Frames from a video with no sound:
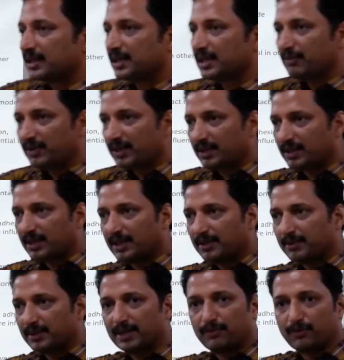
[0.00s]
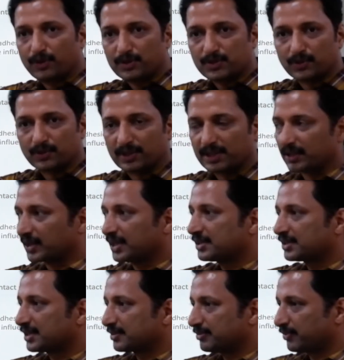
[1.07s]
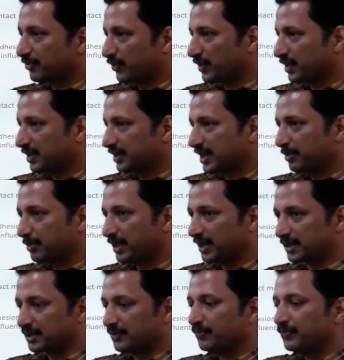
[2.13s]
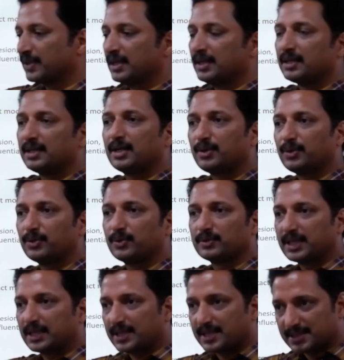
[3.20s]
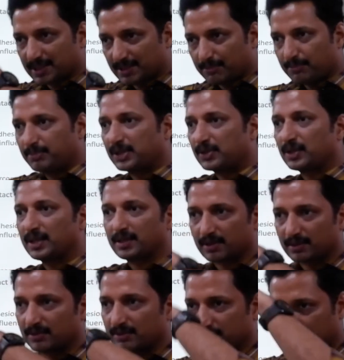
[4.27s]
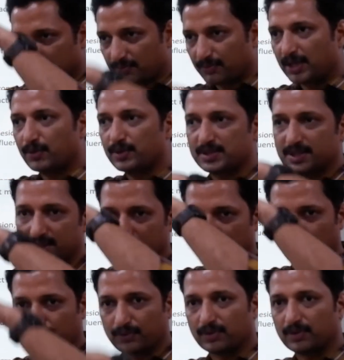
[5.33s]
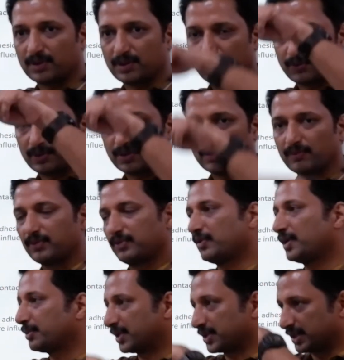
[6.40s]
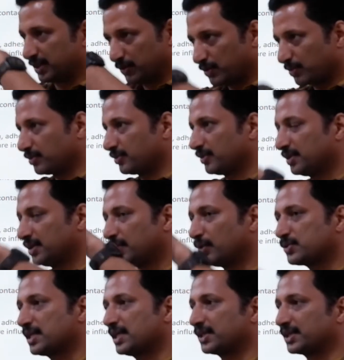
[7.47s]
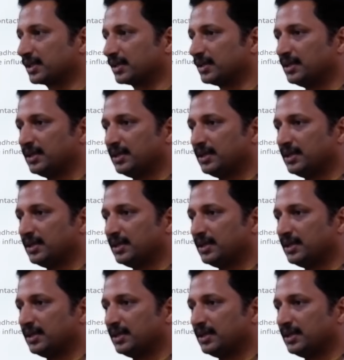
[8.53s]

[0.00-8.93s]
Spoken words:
giving a force on here, right, for tapping it. Now that has a particular frequency of vibration or oscillation.